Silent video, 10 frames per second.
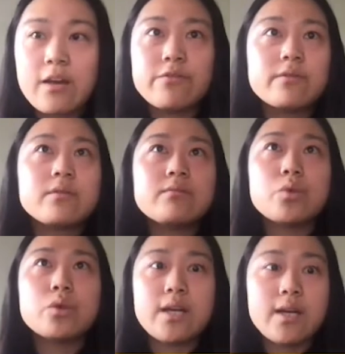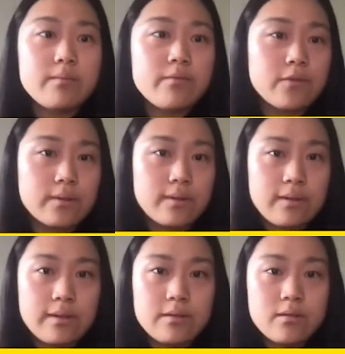have more time for
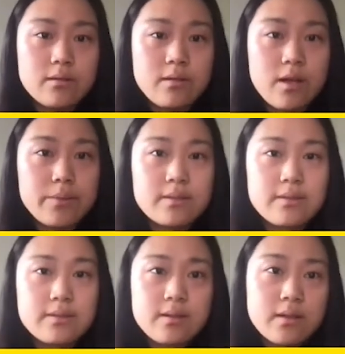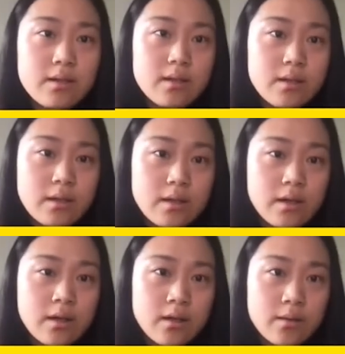other topics,
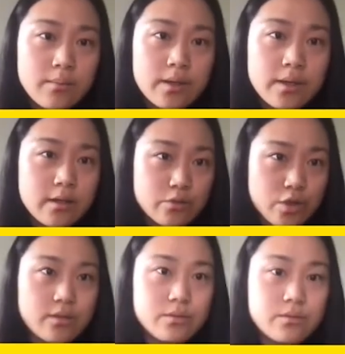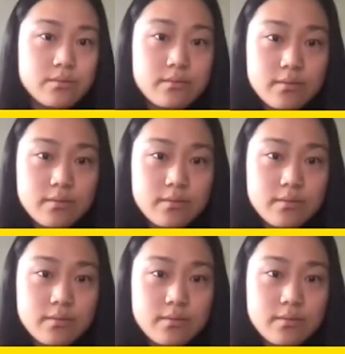but I'll try to.